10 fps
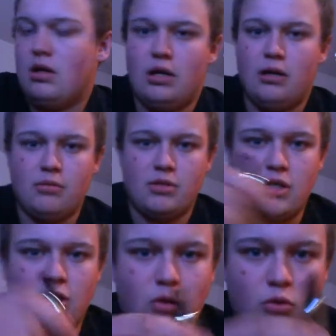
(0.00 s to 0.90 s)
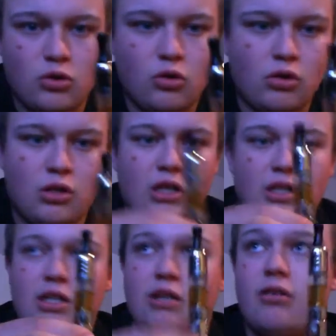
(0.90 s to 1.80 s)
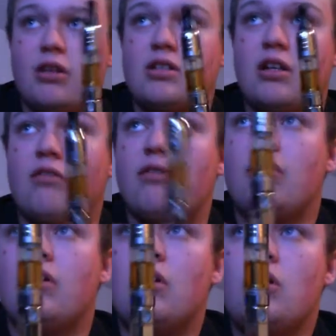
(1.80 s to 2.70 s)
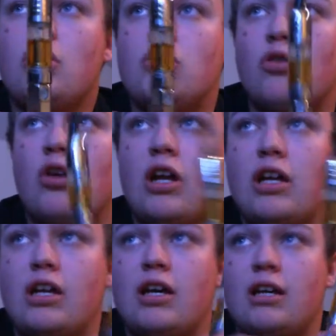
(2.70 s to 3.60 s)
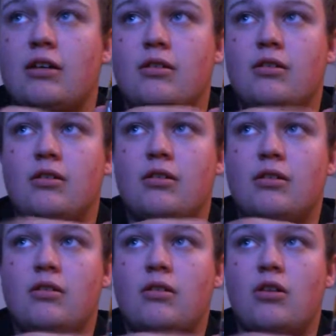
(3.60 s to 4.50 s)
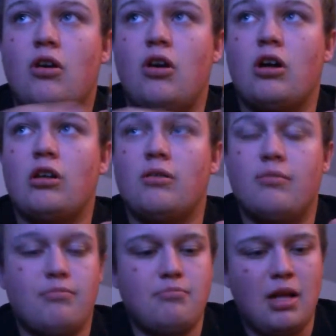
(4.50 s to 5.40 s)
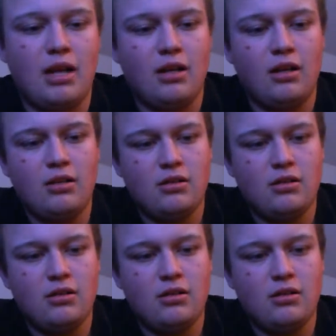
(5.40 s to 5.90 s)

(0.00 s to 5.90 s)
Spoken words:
Let's take a closer look at the e-cigarette itself. So we've got like a hard metal